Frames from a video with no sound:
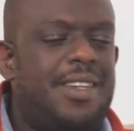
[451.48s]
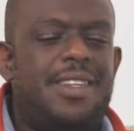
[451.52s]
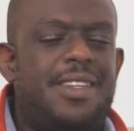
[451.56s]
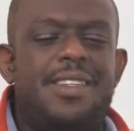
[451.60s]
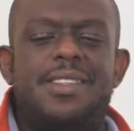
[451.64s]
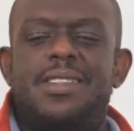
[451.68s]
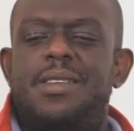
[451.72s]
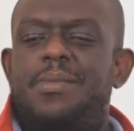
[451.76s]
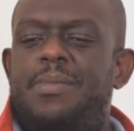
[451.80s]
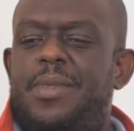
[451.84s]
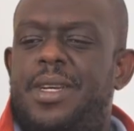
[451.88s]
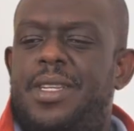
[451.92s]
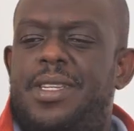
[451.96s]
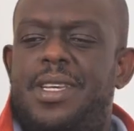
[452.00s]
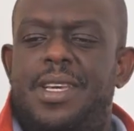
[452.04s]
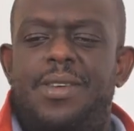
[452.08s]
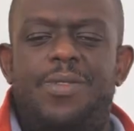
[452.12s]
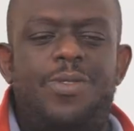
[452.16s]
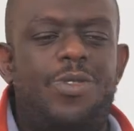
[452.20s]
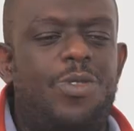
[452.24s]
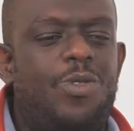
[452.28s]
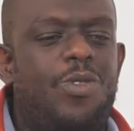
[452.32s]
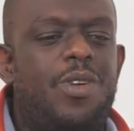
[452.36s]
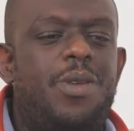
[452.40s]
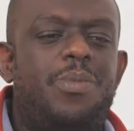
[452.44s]
It doesn't matter
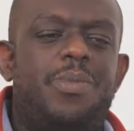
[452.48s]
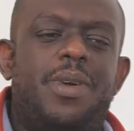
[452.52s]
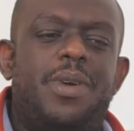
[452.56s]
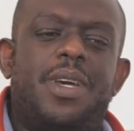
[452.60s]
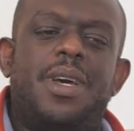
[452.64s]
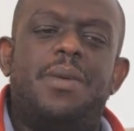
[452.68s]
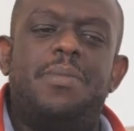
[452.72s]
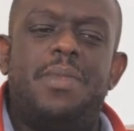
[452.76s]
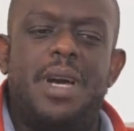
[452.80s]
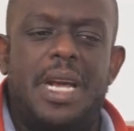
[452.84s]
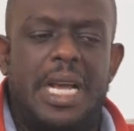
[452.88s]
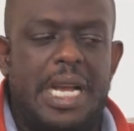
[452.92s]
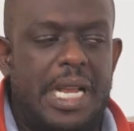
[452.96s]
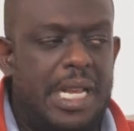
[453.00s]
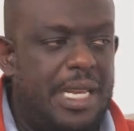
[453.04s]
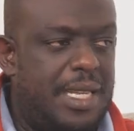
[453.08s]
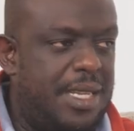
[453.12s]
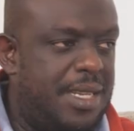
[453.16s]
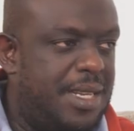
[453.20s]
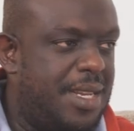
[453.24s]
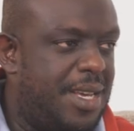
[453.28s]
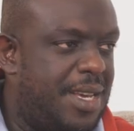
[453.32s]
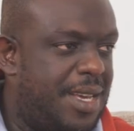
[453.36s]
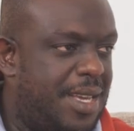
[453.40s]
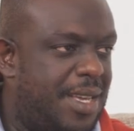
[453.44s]
if you go and become a
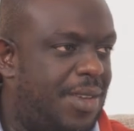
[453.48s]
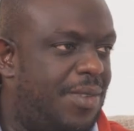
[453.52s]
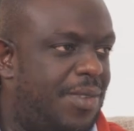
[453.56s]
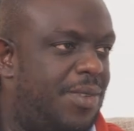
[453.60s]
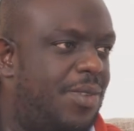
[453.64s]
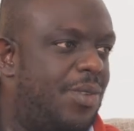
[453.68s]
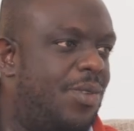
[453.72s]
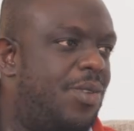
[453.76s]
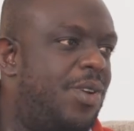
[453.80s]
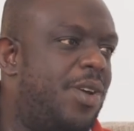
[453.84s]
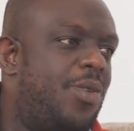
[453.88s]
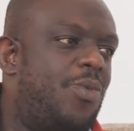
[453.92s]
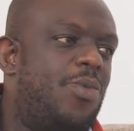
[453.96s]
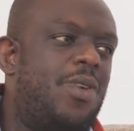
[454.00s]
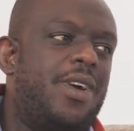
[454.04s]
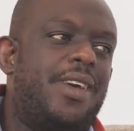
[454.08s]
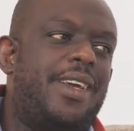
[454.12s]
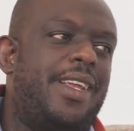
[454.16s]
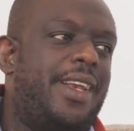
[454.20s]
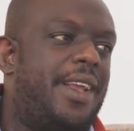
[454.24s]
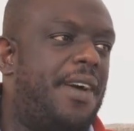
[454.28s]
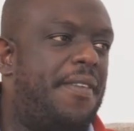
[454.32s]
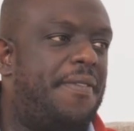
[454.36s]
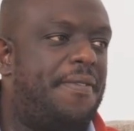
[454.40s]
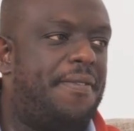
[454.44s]
cleaner, if you go and
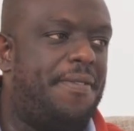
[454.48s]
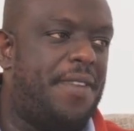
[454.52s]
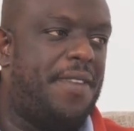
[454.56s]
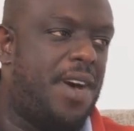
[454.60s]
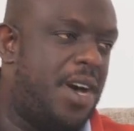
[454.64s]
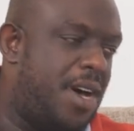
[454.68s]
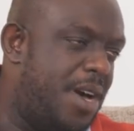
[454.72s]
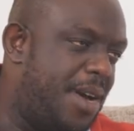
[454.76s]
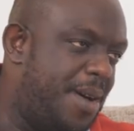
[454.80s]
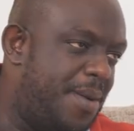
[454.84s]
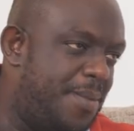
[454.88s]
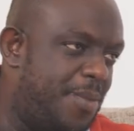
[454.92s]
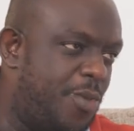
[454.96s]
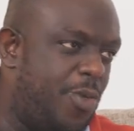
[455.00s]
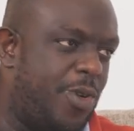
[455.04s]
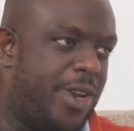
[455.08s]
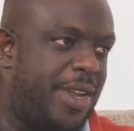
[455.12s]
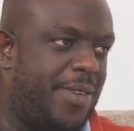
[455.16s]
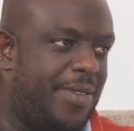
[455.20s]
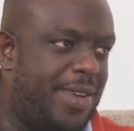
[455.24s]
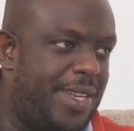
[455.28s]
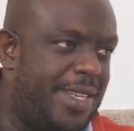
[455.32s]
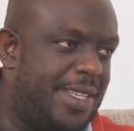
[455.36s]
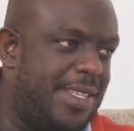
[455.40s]
work in a farm, whatever